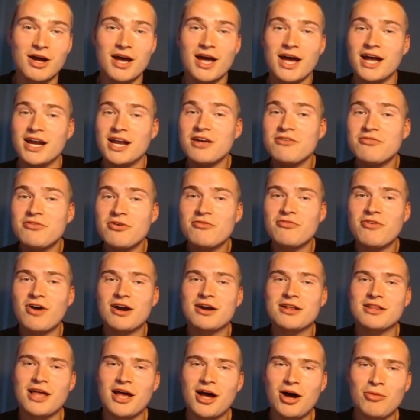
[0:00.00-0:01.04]
And if you found
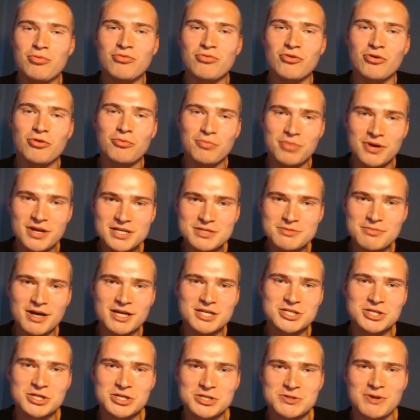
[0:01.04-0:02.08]
it helpful, please make
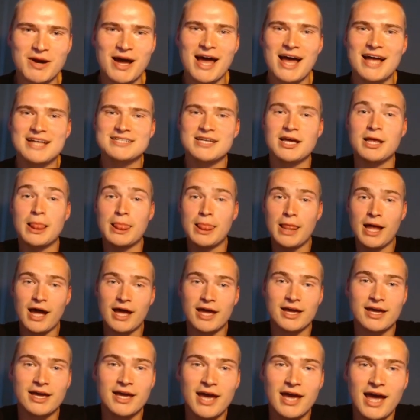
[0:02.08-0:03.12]
sure to add a
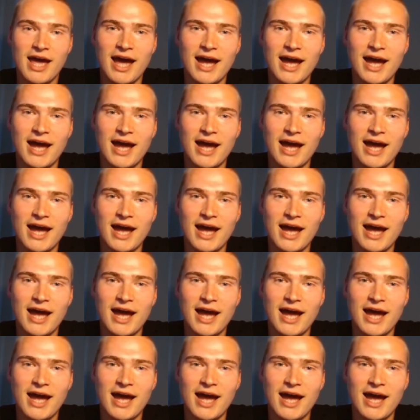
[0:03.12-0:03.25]
like